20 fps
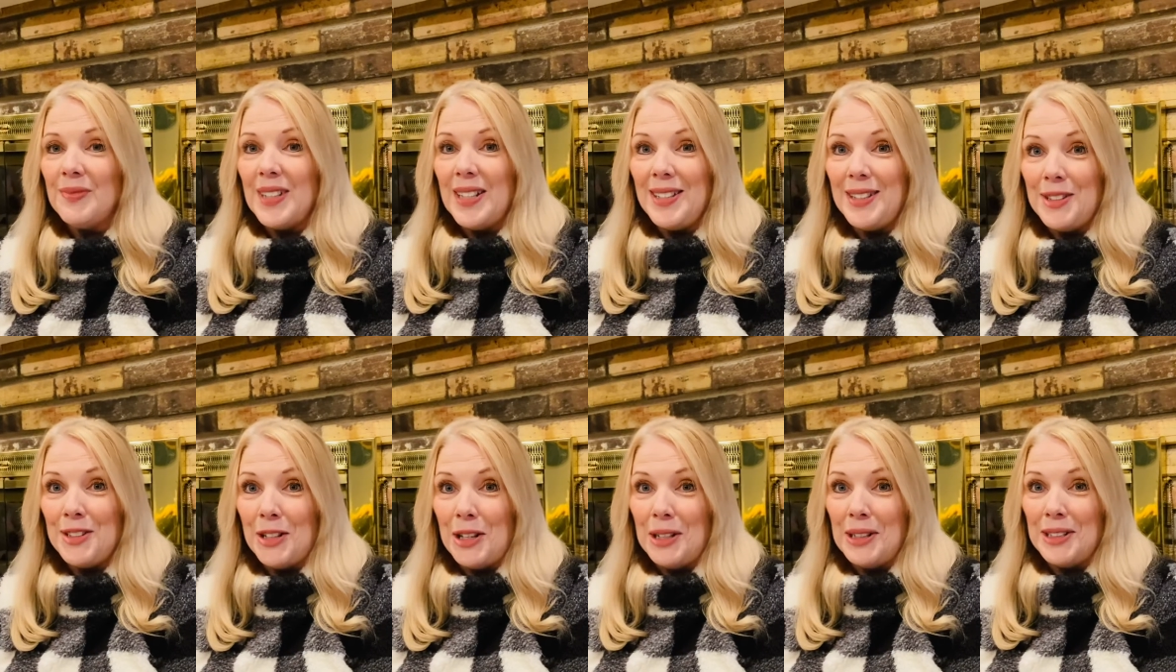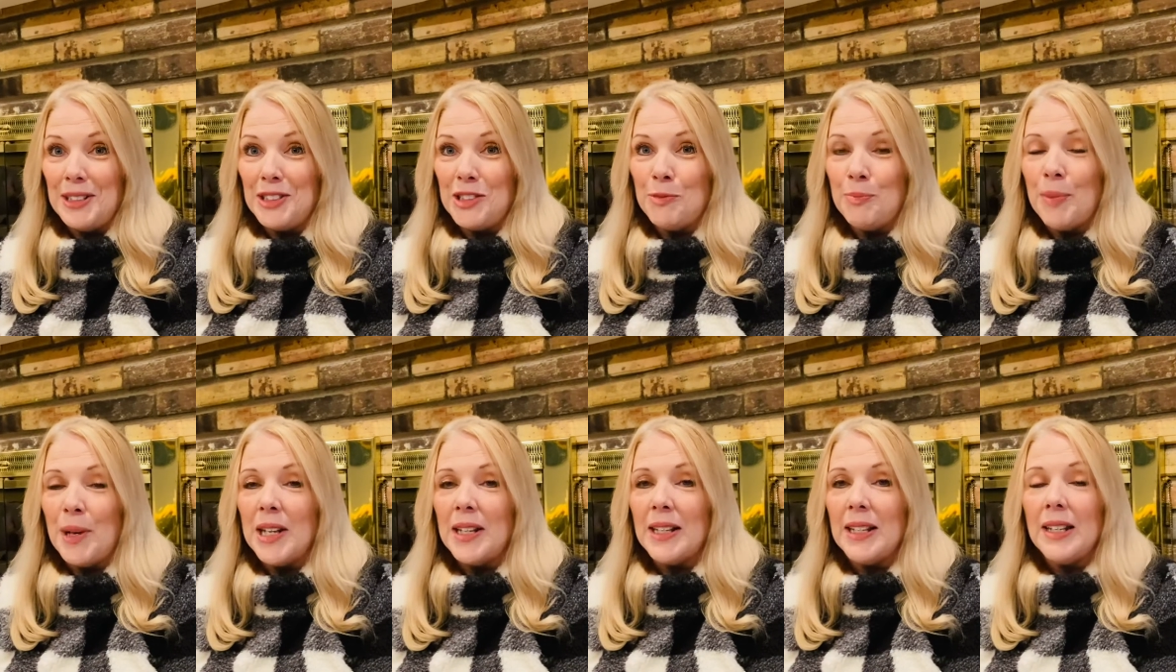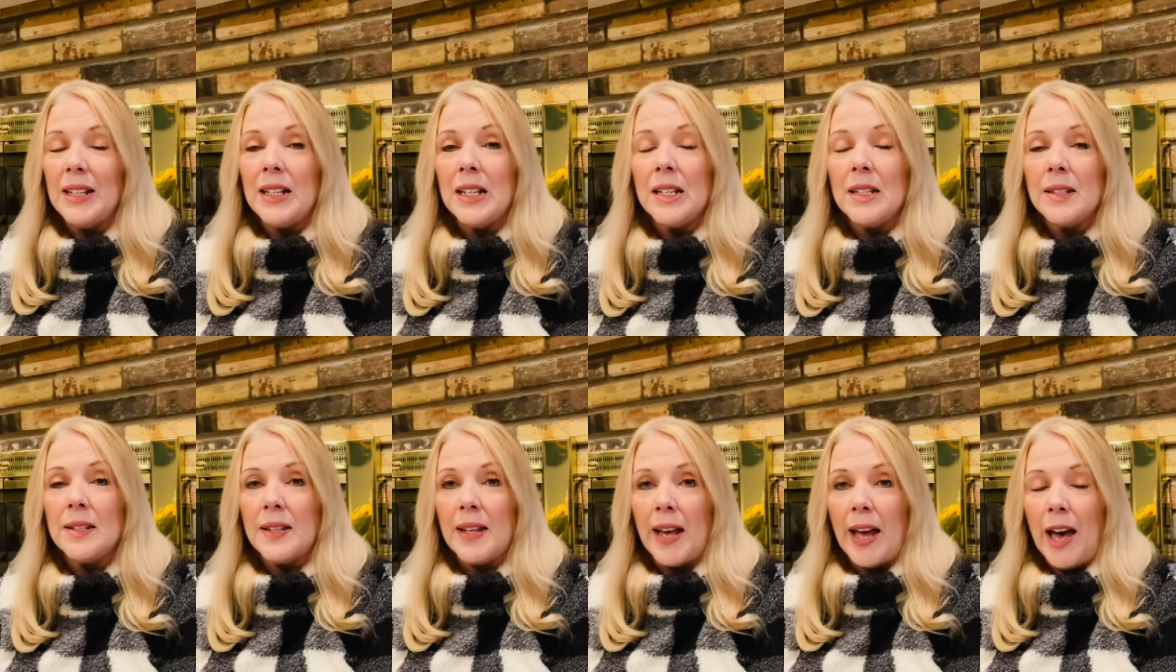is knowledge, but it is
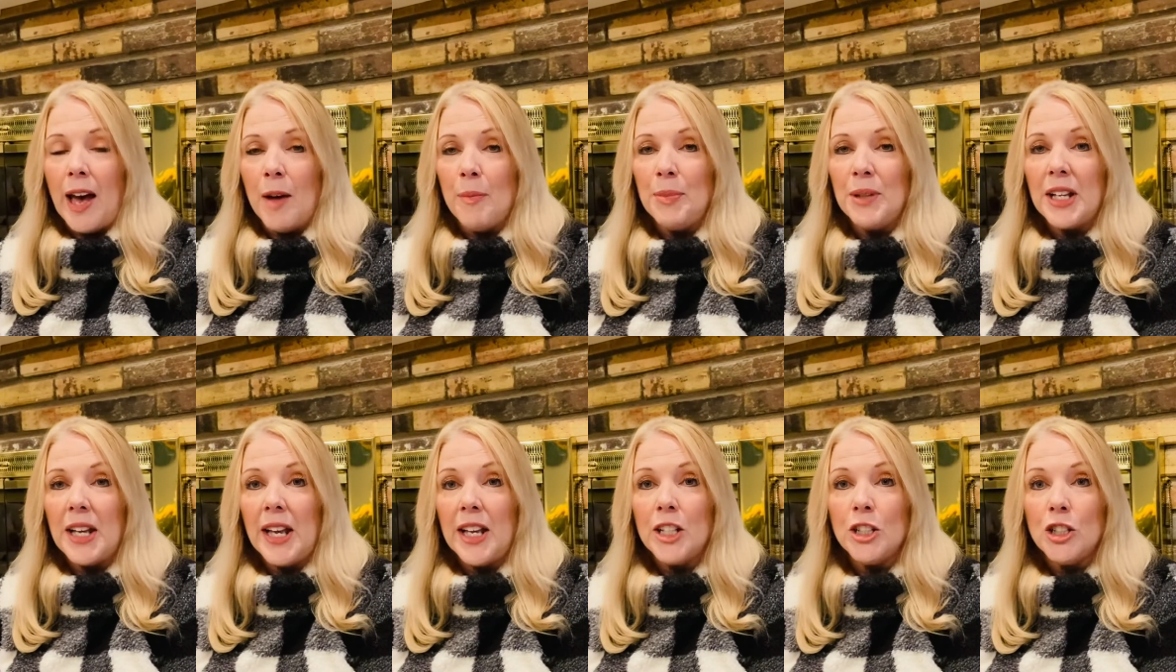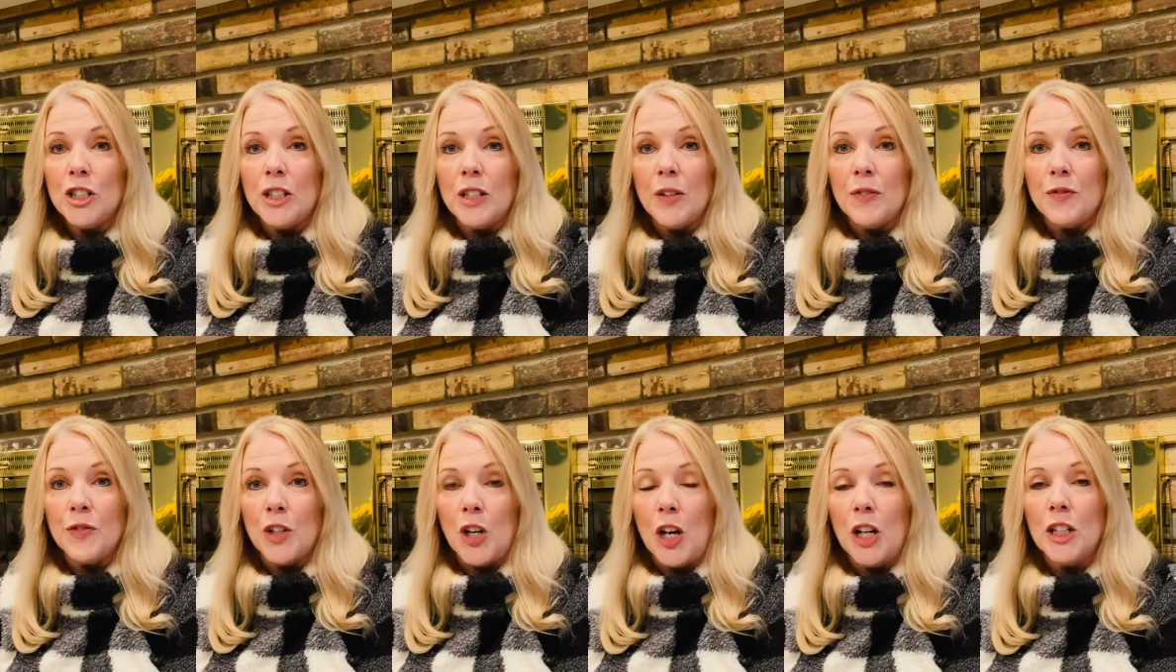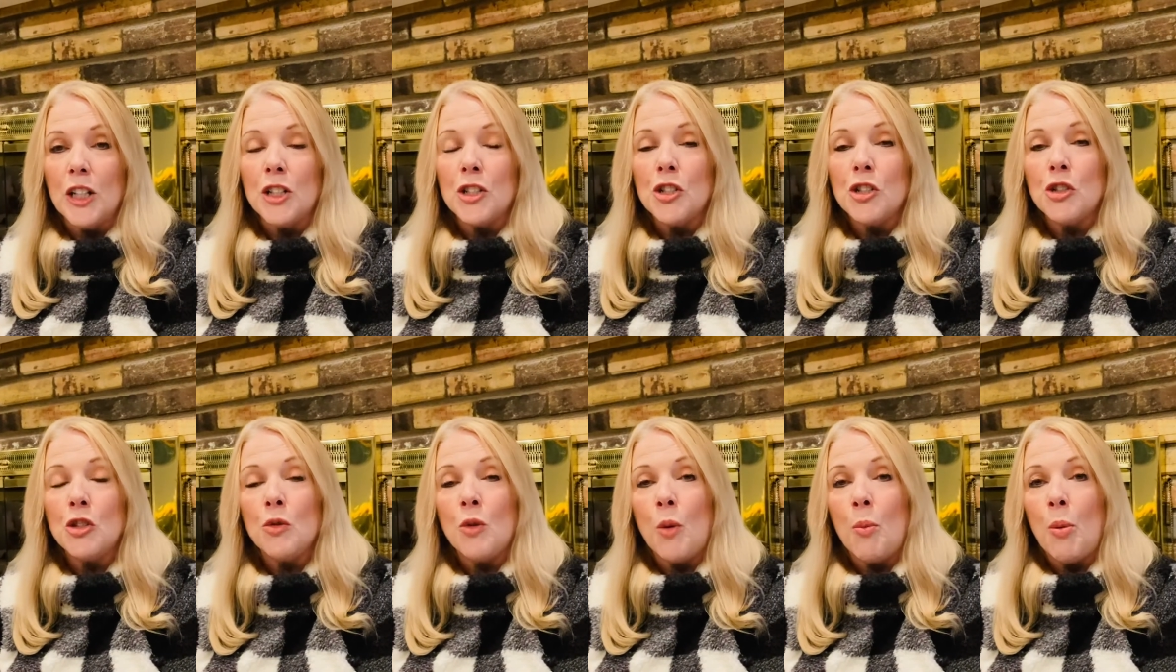the application of knowledge
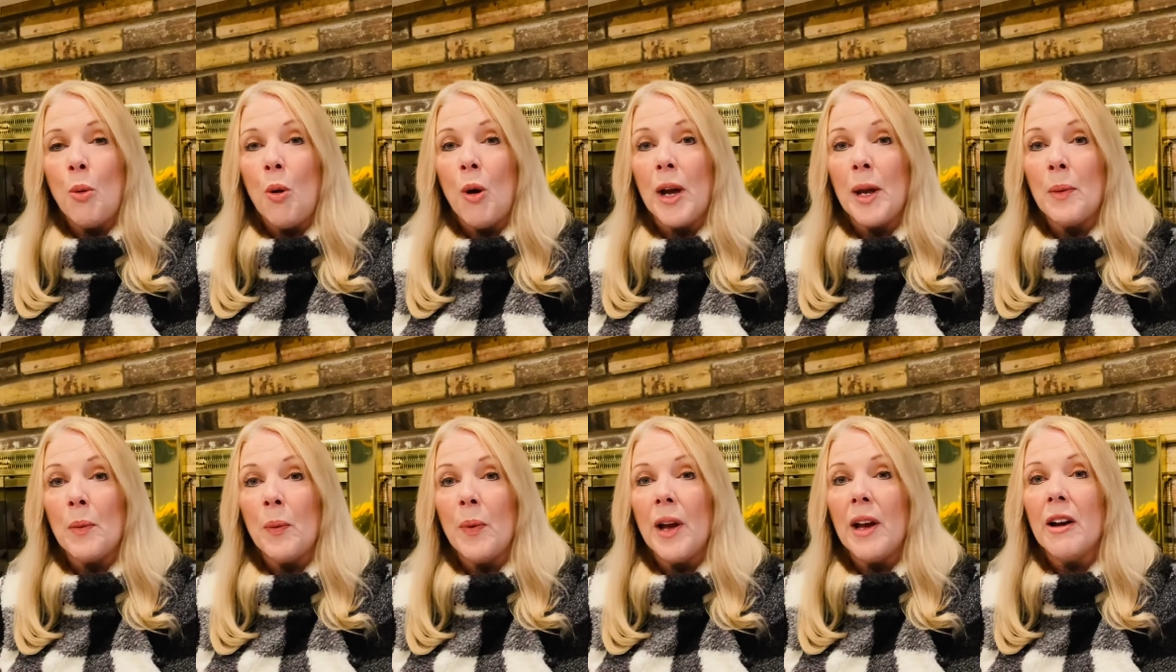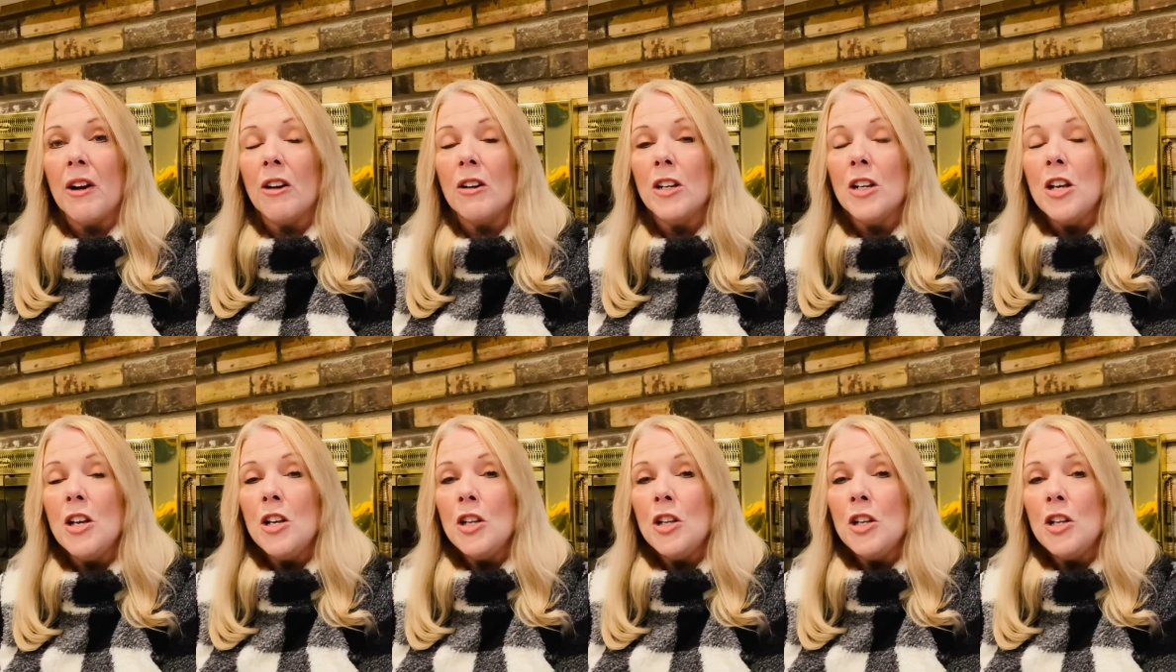to a point where